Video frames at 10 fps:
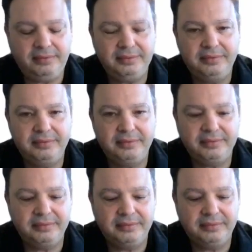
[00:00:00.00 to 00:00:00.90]

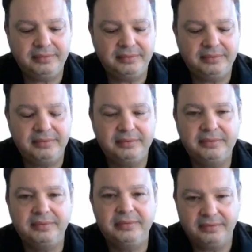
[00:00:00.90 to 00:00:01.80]

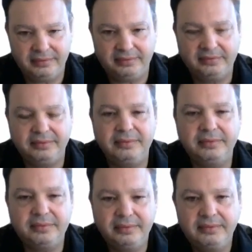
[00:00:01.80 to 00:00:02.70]

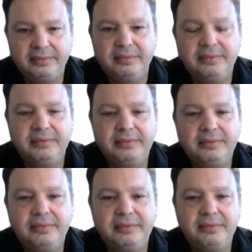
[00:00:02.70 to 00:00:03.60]

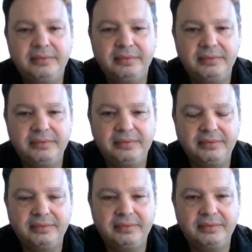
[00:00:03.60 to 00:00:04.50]

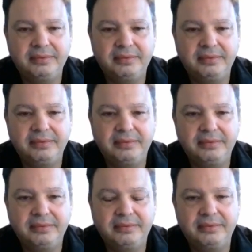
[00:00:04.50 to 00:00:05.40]

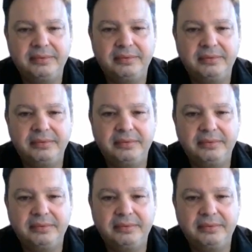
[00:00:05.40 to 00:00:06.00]
[no speech]